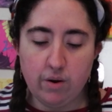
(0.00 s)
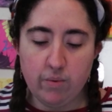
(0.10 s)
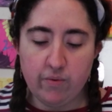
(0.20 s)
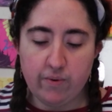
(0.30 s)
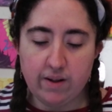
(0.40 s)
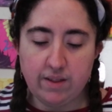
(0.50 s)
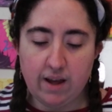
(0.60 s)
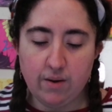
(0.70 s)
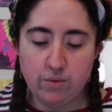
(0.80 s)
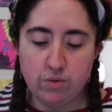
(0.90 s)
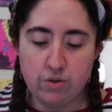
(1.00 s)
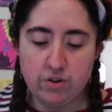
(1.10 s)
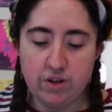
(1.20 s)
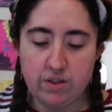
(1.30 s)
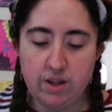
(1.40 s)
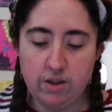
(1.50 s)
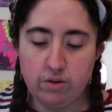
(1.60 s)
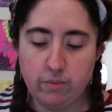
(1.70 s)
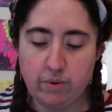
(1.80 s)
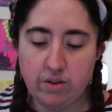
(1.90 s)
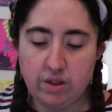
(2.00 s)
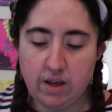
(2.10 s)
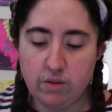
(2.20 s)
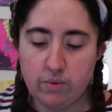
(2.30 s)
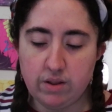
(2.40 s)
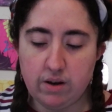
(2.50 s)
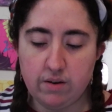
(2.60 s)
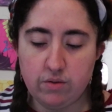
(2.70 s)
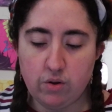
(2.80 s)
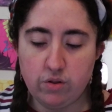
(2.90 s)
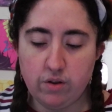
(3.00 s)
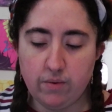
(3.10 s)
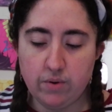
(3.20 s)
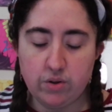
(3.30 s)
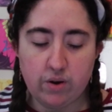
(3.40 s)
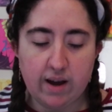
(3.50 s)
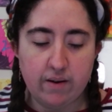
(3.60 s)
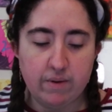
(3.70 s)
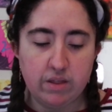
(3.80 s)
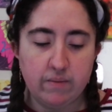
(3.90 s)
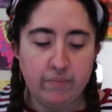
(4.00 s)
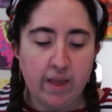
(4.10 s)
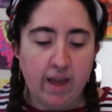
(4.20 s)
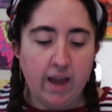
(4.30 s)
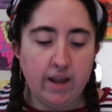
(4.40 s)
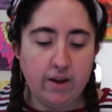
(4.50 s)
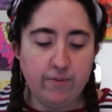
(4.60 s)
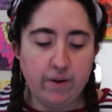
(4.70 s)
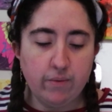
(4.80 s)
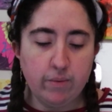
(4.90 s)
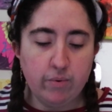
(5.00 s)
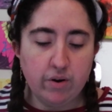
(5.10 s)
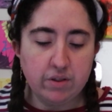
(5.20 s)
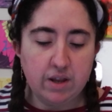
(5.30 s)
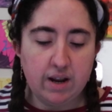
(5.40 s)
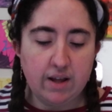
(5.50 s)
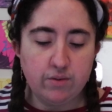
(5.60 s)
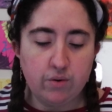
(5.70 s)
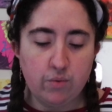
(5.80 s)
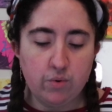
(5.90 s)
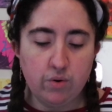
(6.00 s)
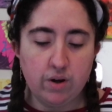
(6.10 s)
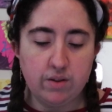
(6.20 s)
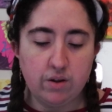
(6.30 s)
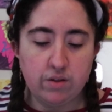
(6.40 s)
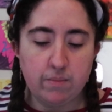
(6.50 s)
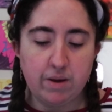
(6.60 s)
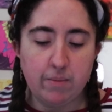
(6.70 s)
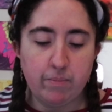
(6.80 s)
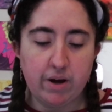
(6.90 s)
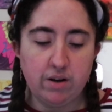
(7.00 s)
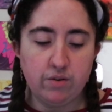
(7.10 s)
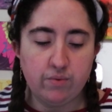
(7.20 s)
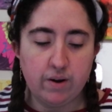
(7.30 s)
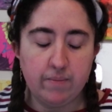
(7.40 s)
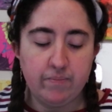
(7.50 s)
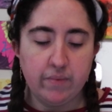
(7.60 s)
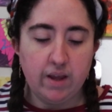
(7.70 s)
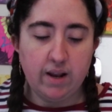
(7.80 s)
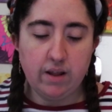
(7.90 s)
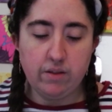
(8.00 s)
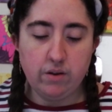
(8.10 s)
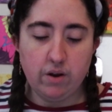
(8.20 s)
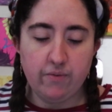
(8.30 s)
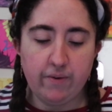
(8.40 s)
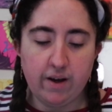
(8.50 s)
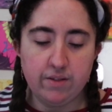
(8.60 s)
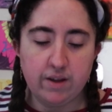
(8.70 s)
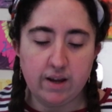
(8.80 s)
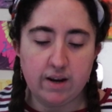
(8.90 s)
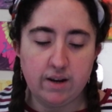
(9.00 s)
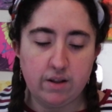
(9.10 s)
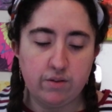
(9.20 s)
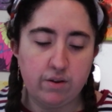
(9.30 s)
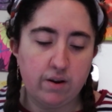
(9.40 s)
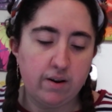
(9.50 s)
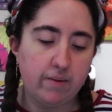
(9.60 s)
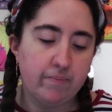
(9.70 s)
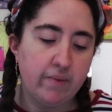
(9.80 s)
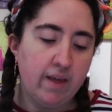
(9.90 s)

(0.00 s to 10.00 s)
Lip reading: normal for a town such as this to persist when there is no silver to harvest, and I feel we broke the natural rule, and those are being punished for it." "It isn't your fault," said Karina sternly.